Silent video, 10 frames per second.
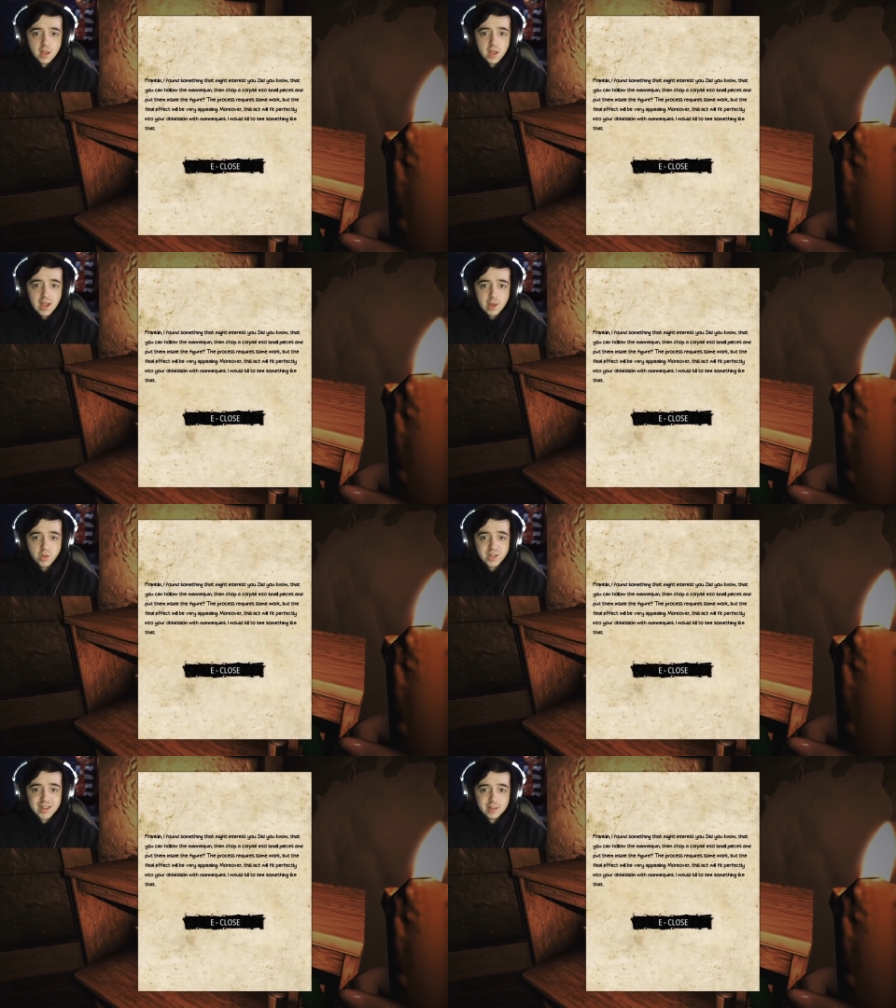I
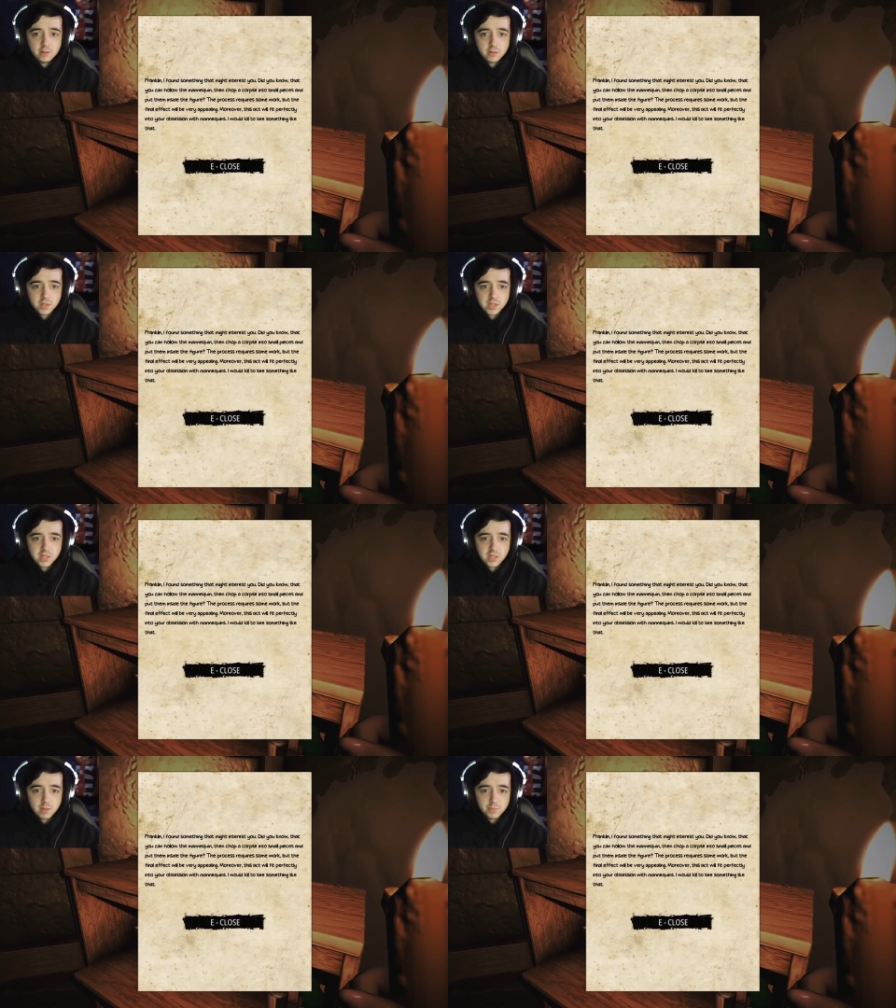would kill to see
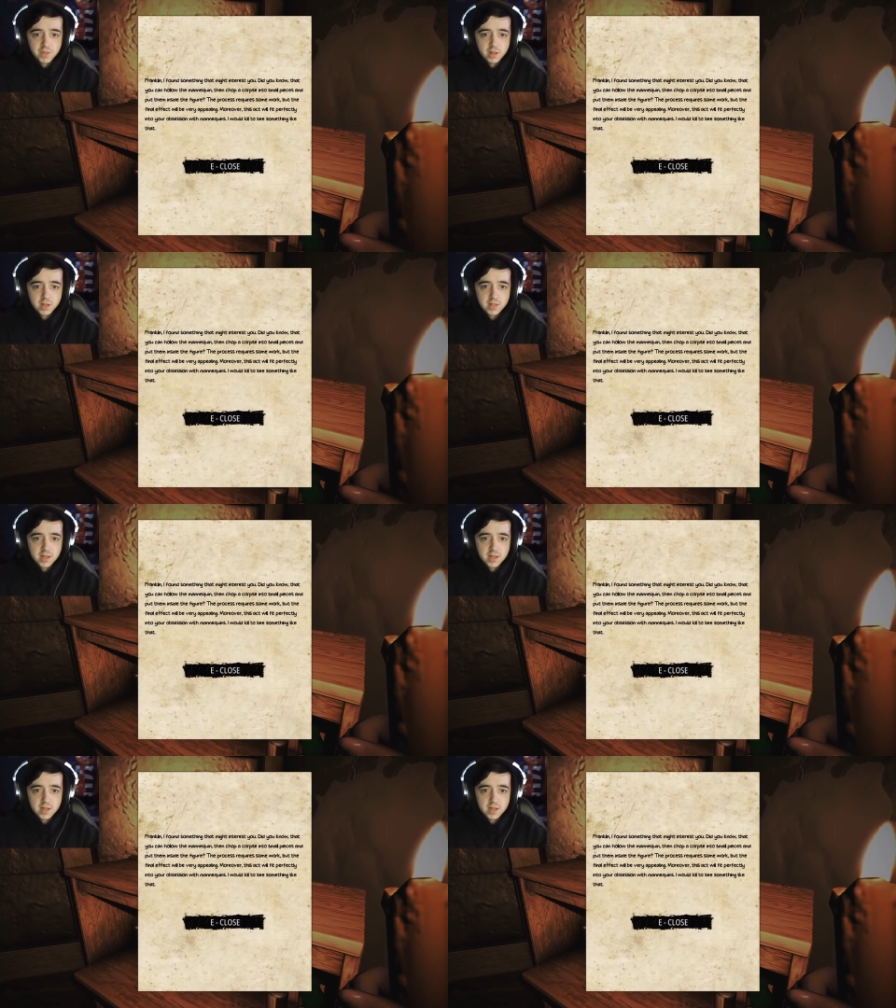something like that.